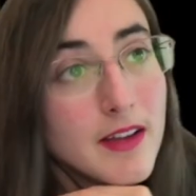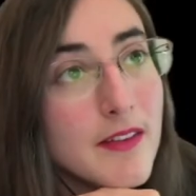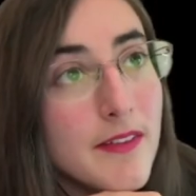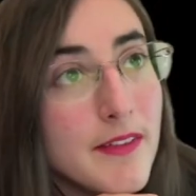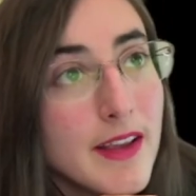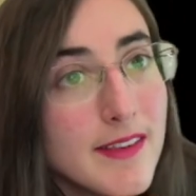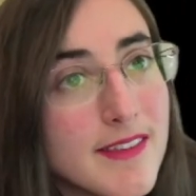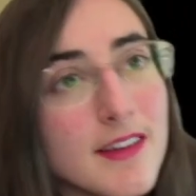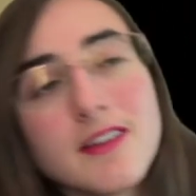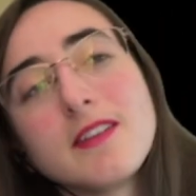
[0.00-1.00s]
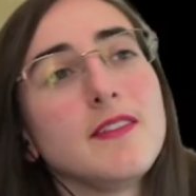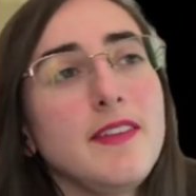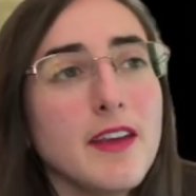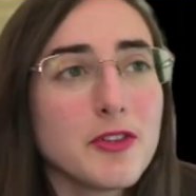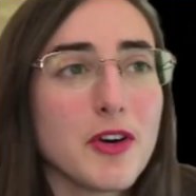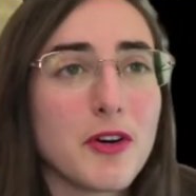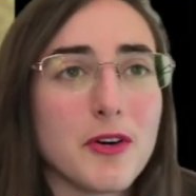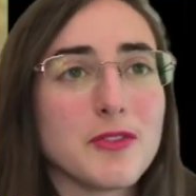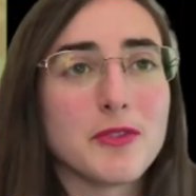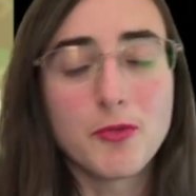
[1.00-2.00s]
Next,
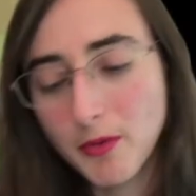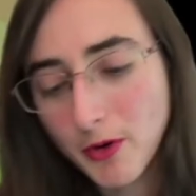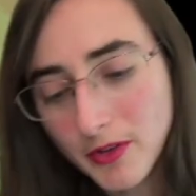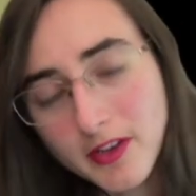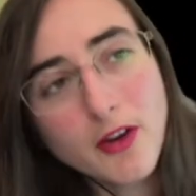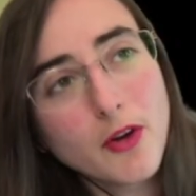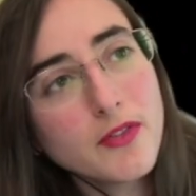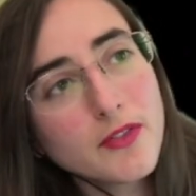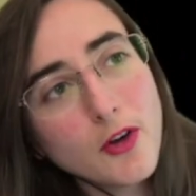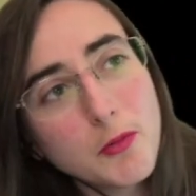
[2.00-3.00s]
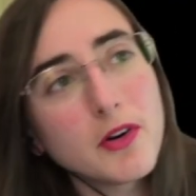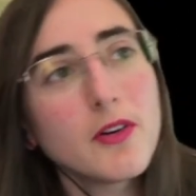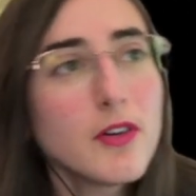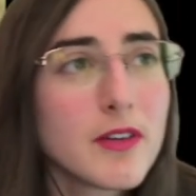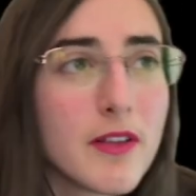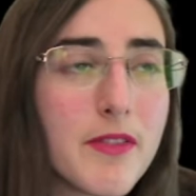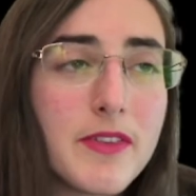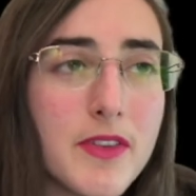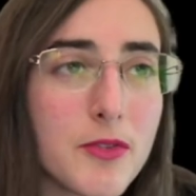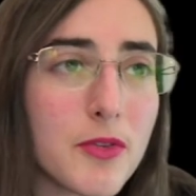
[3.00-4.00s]
Daeodon. We were in Curstober.
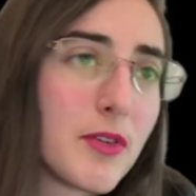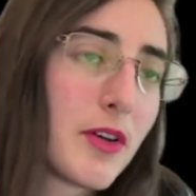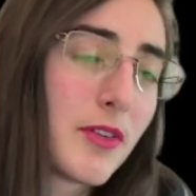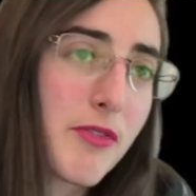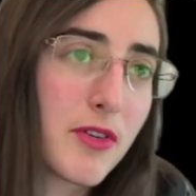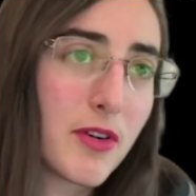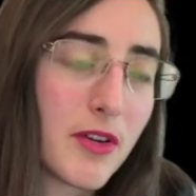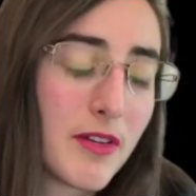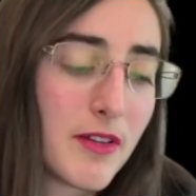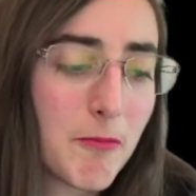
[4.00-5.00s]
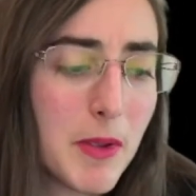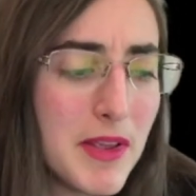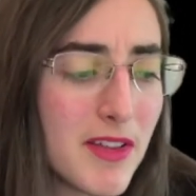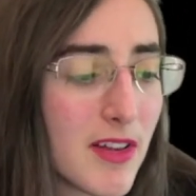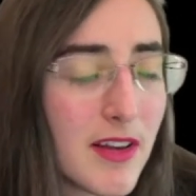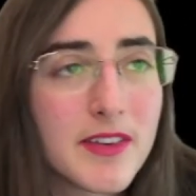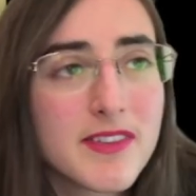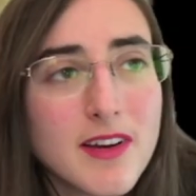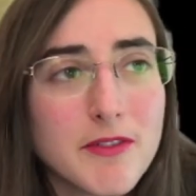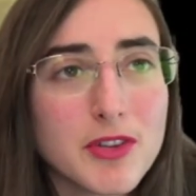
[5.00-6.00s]
This is another, maybe the
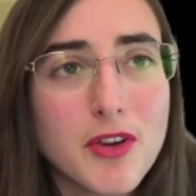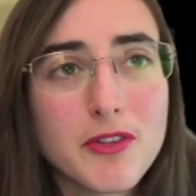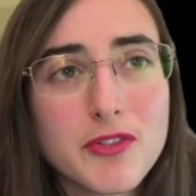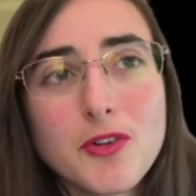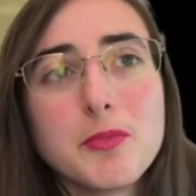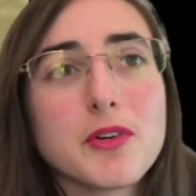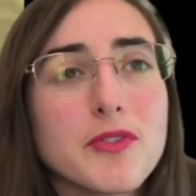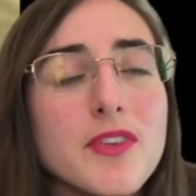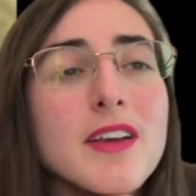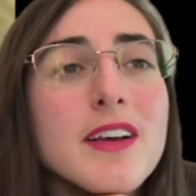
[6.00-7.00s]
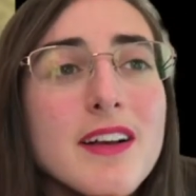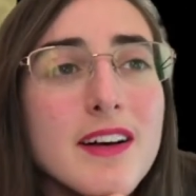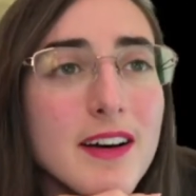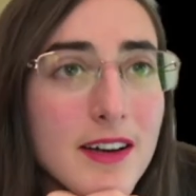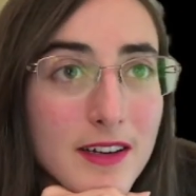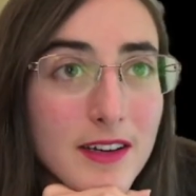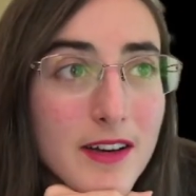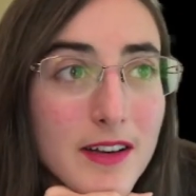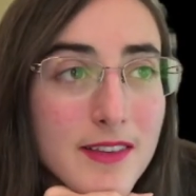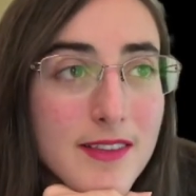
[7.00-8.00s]
last of the Curstobers.
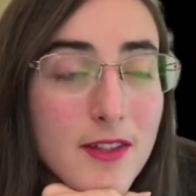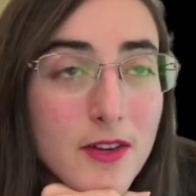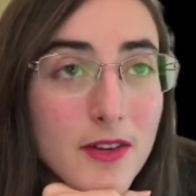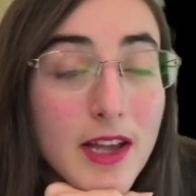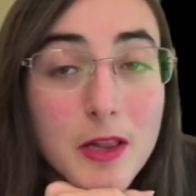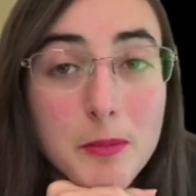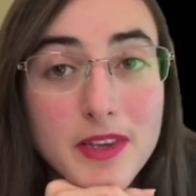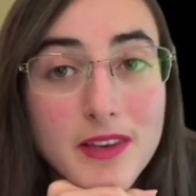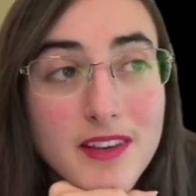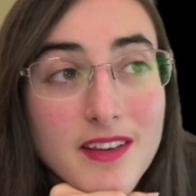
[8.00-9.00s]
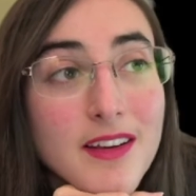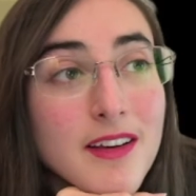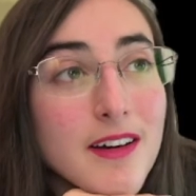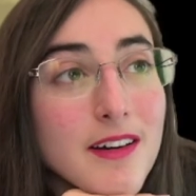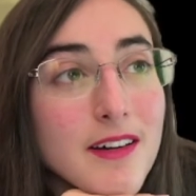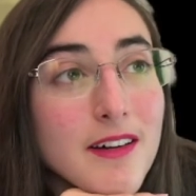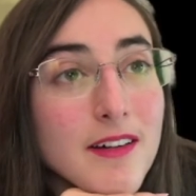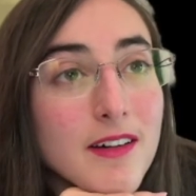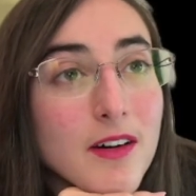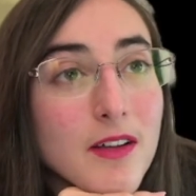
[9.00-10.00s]
It's the hell pig.
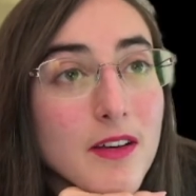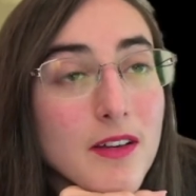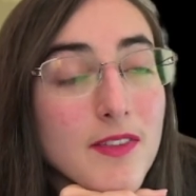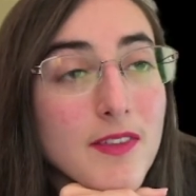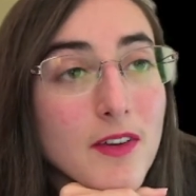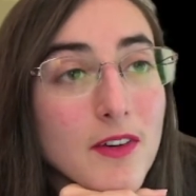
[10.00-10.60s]
It's